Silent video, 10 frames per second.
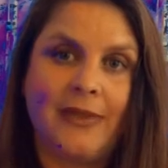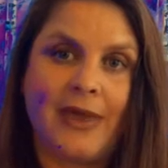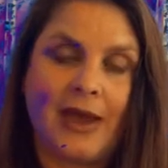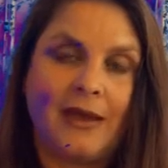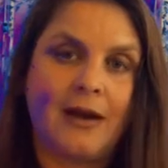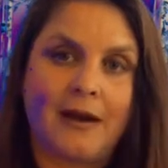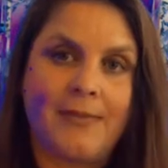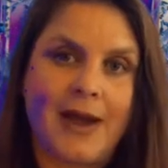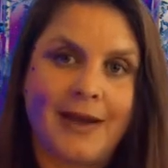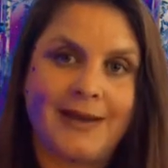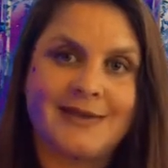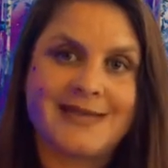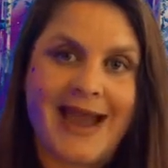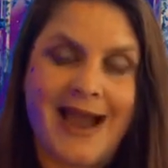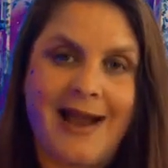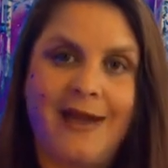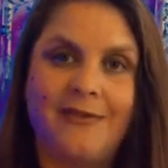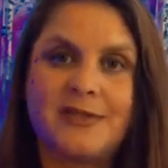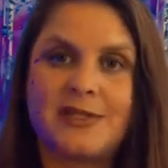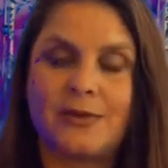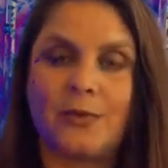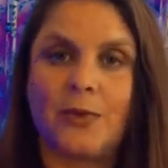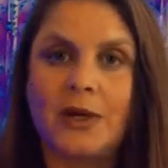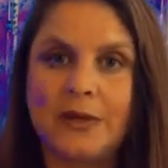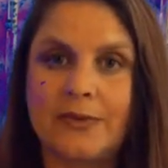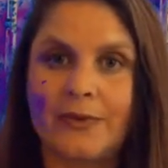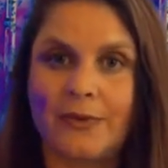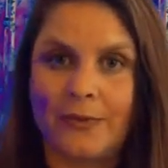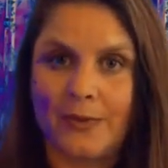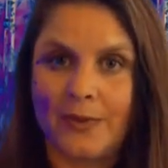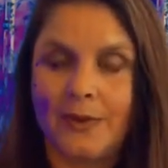that our bodies have to work through